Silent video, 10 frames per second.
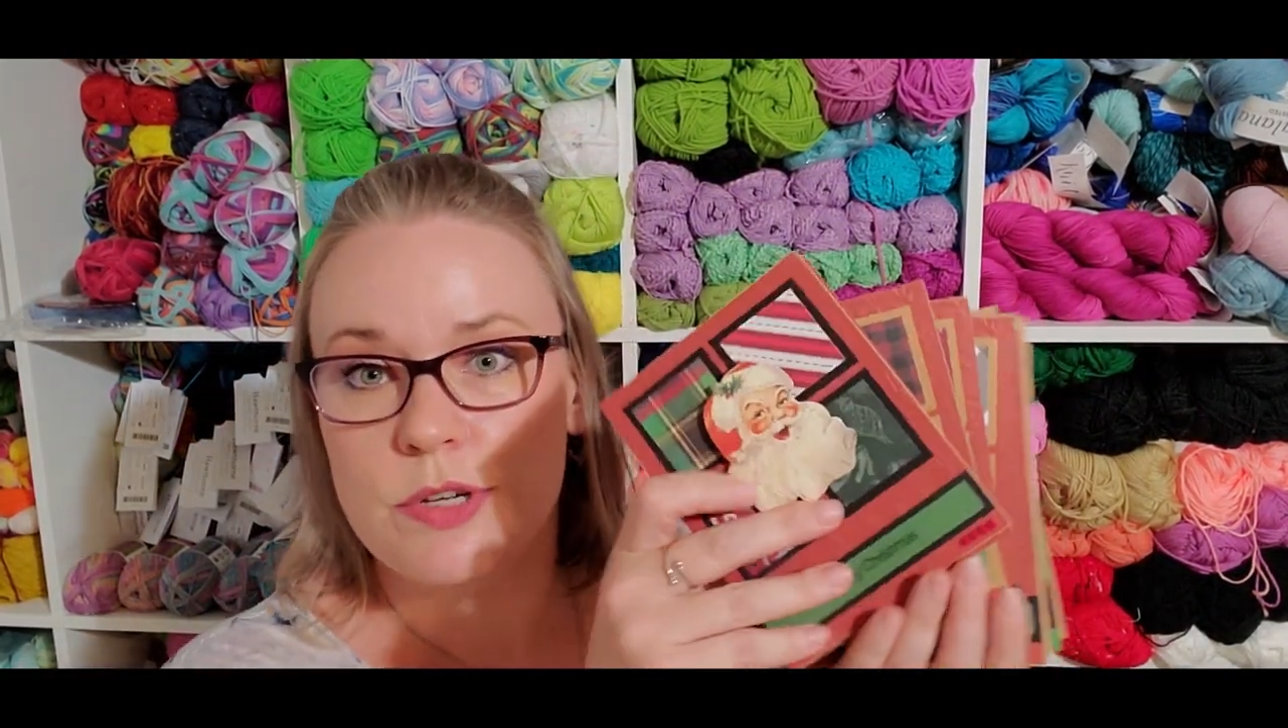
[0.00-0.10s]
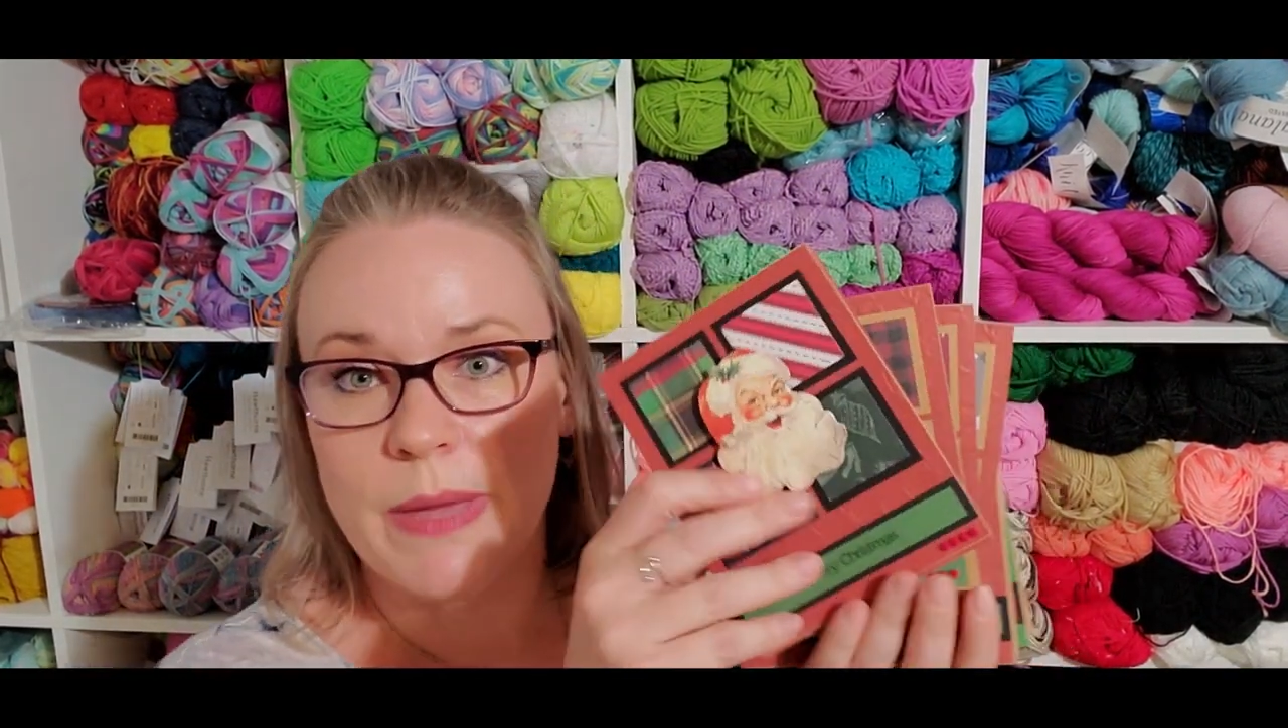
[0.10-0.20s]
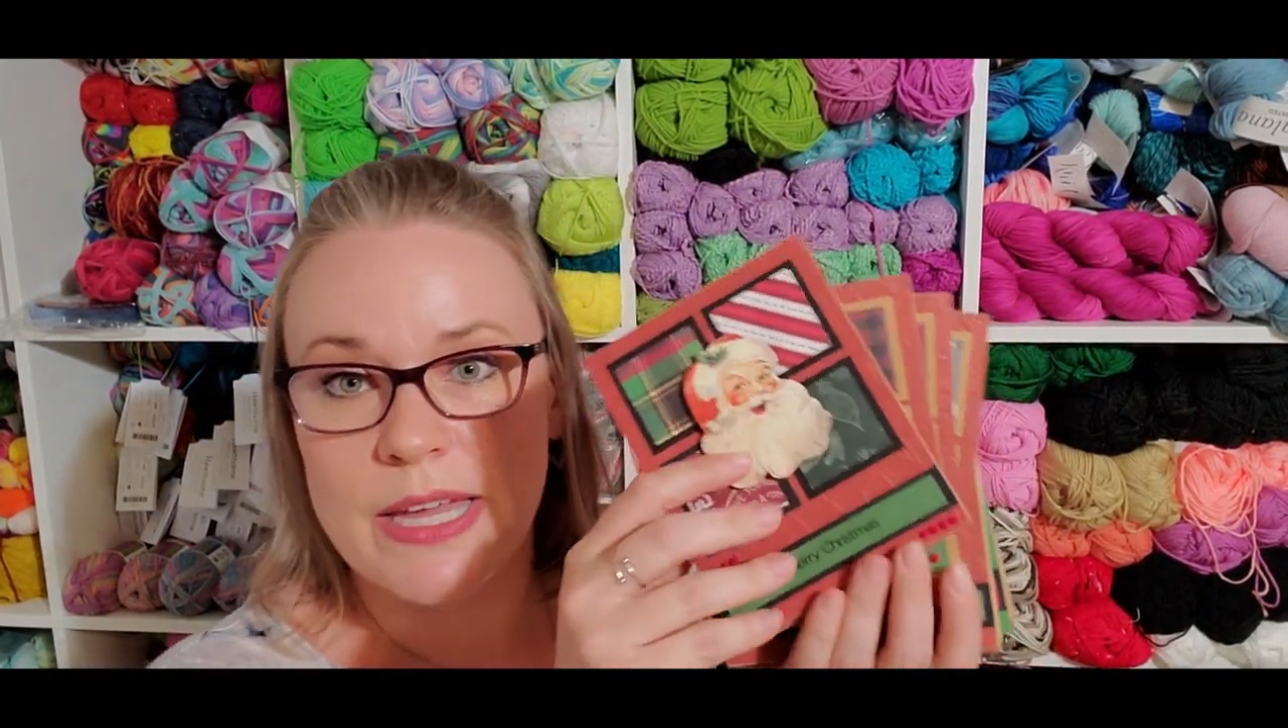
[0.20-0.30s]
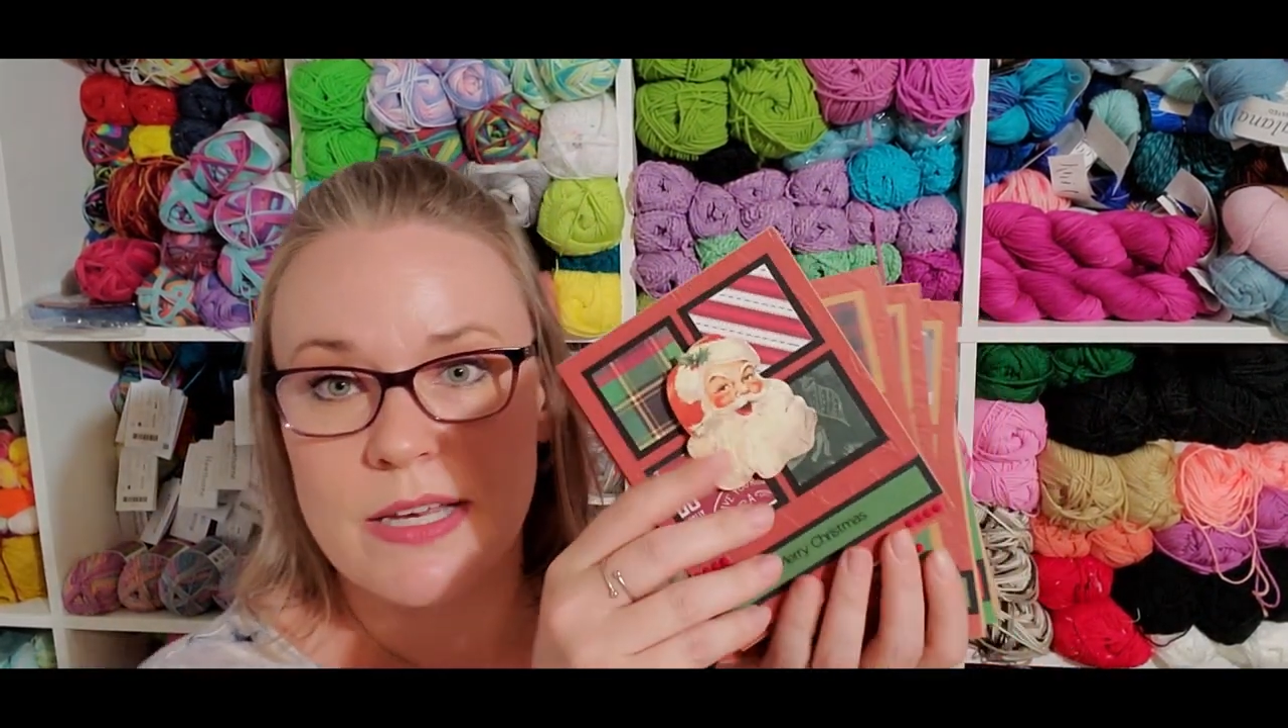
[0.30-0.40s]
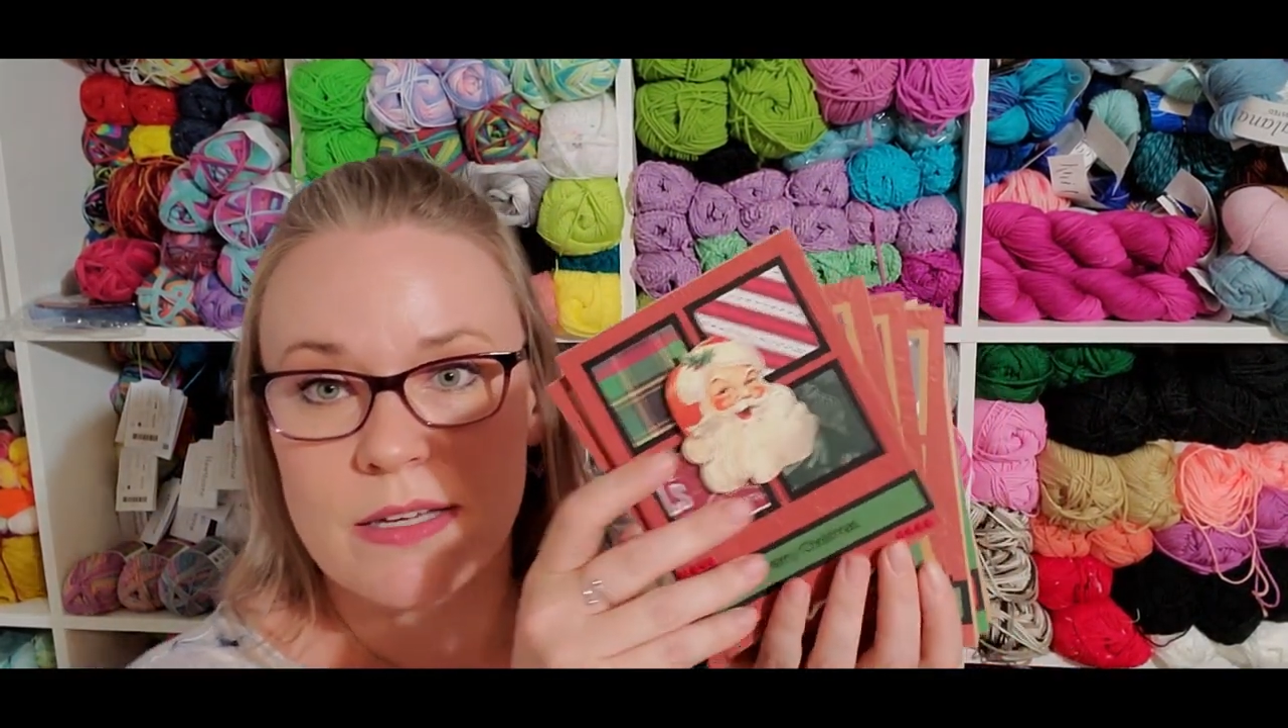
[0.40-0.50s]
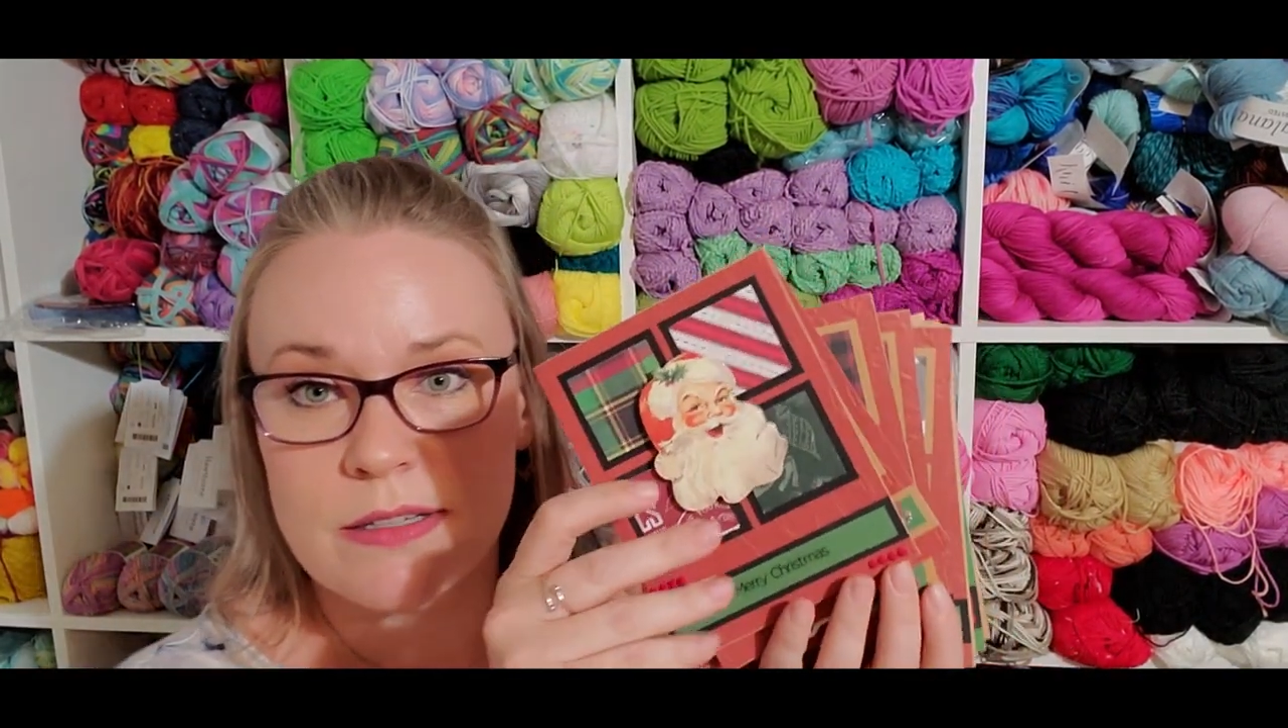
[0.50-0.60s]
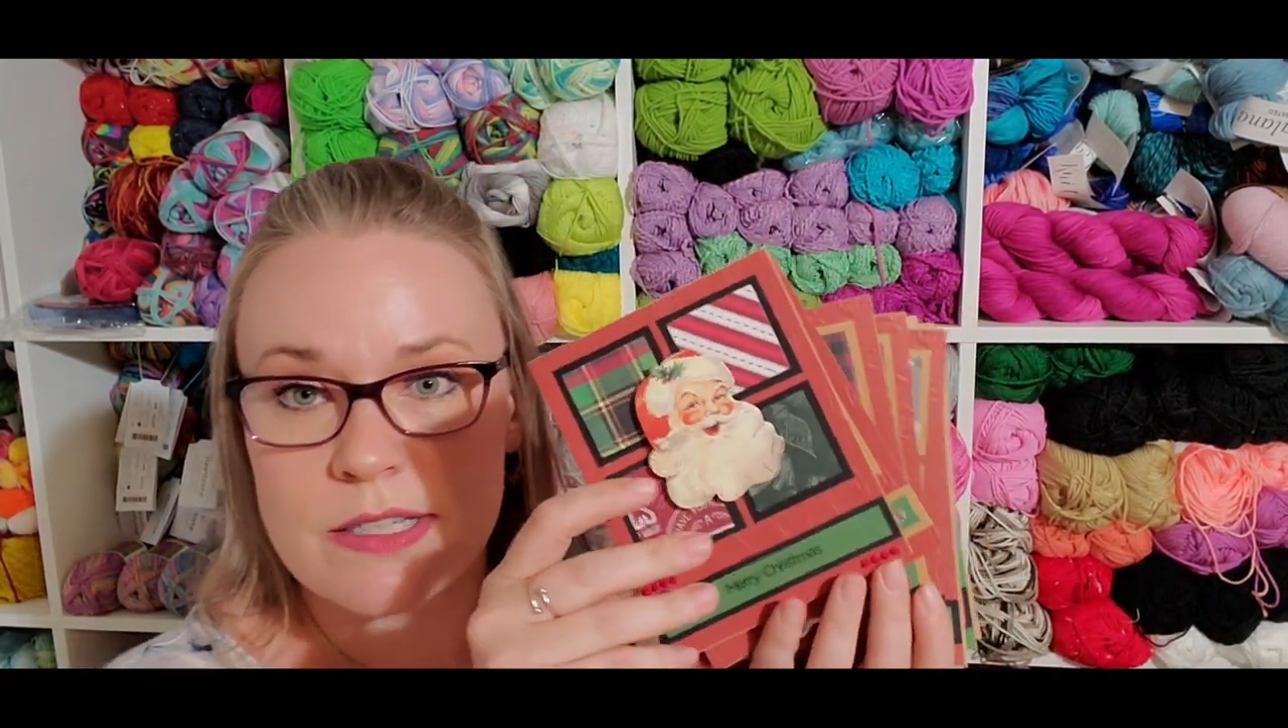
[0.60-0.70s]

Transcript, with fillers: to make